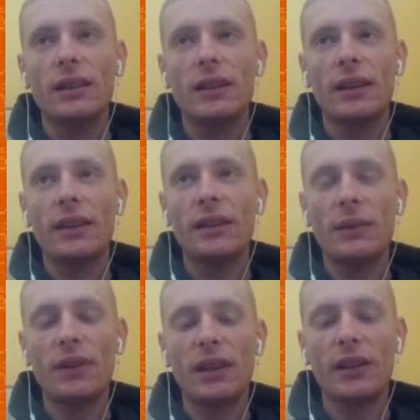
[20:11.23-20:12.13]
I think it's
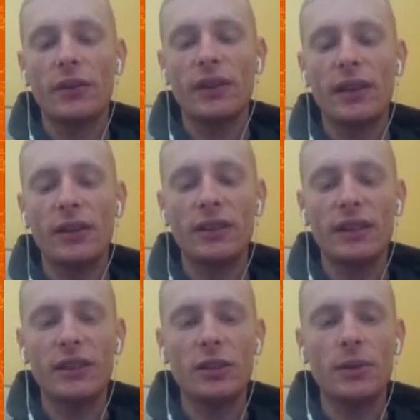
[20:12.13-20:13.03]
something like 3,000
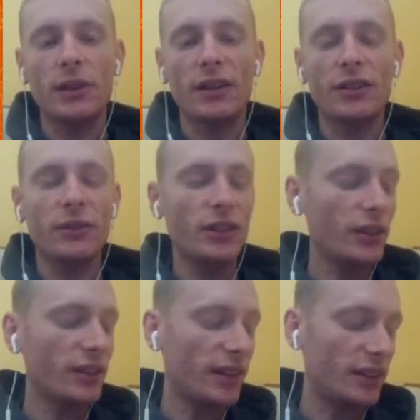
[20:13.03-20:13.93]
less HP. I should really know the
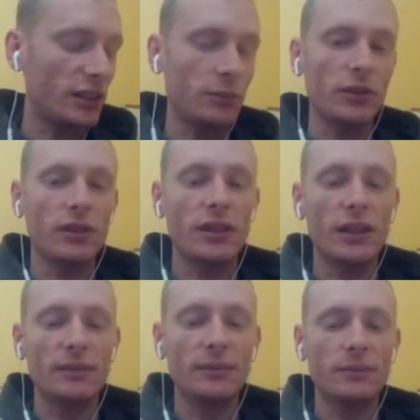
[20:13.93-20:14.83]
exact number.
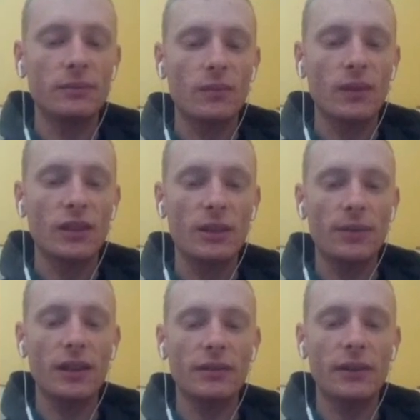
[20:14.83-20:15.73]
Um,
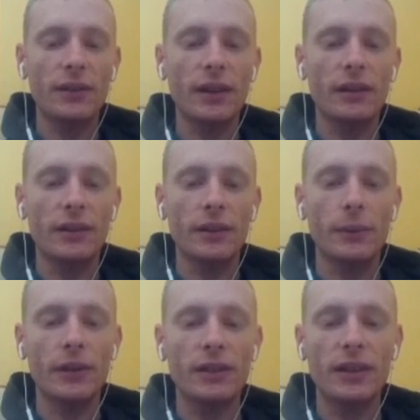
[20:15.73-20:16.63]
something around that area,
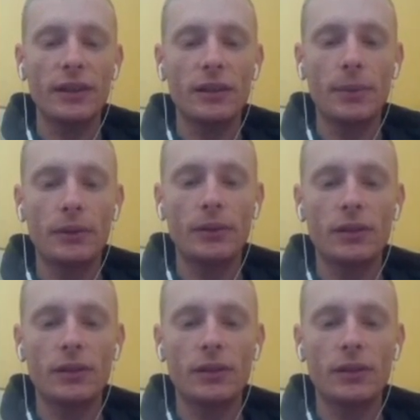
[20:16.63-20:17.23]
where it's like about